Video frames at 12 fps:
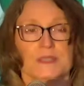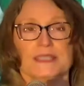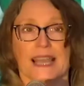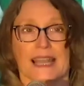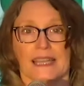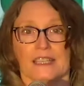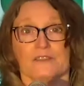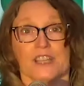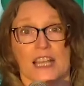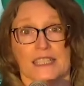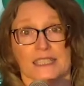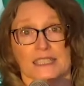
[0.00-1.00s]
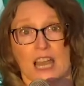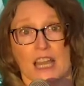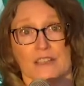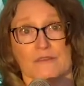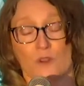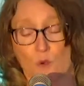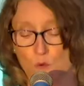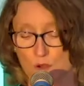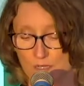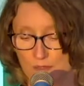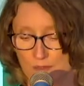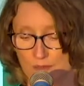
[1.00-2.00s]
2nd of
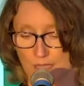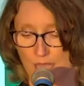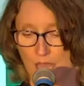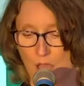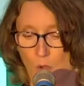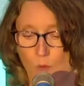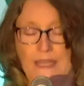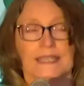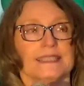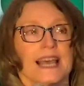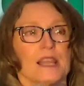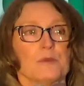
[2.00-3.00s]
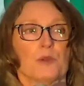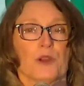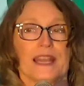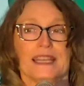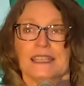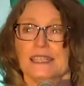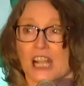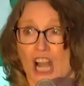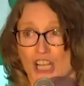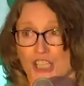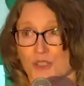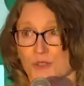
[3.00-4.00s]
1994, we celebrated
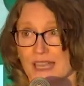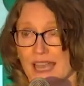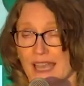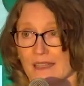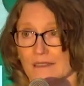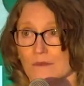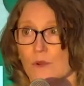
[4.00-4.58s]
Got You Day.